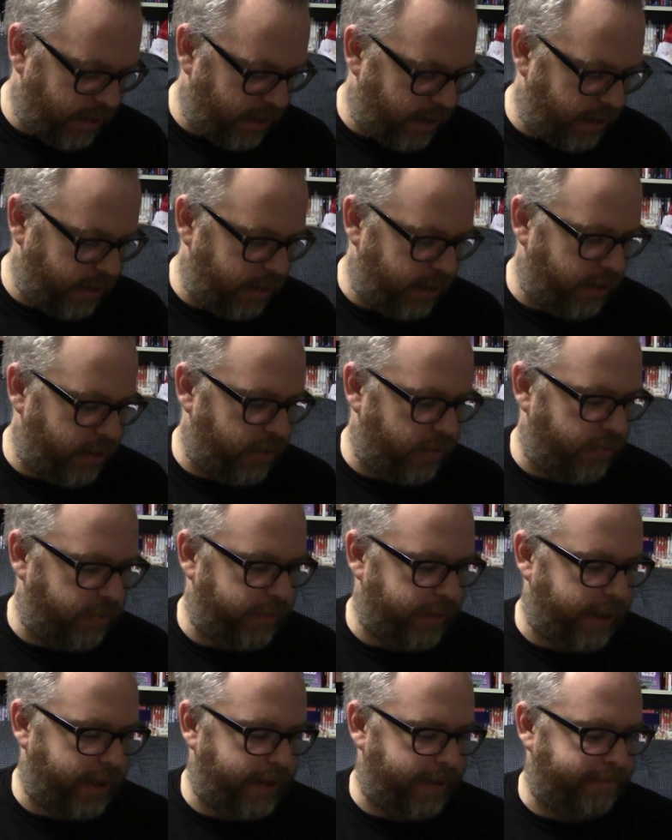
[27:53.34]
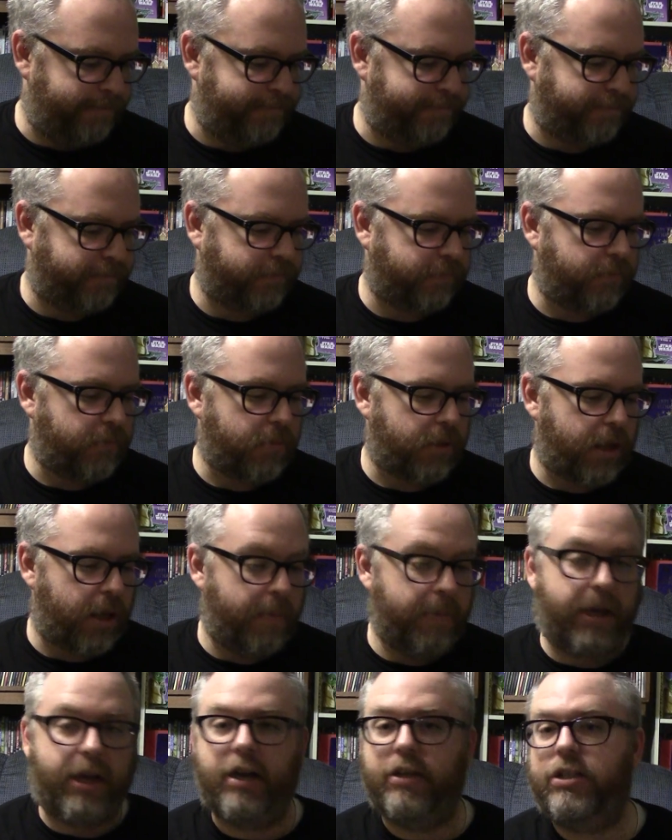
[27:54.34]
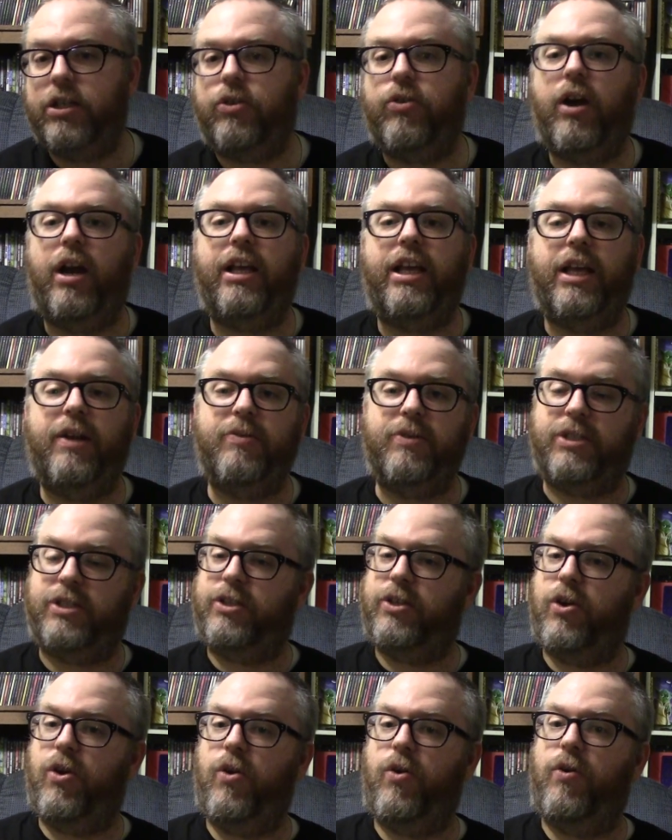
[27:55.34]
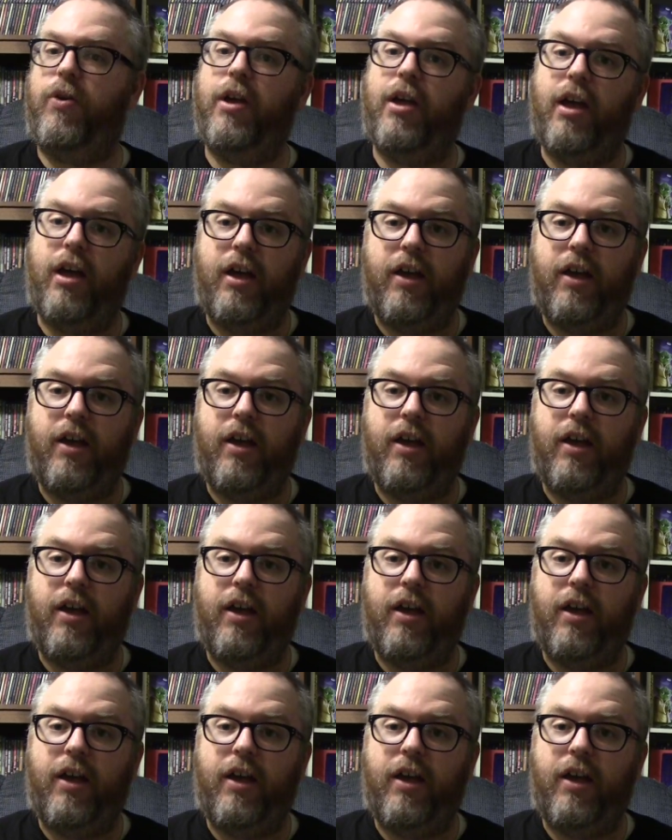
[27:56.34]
uh, you know um, because The Karate Kid was so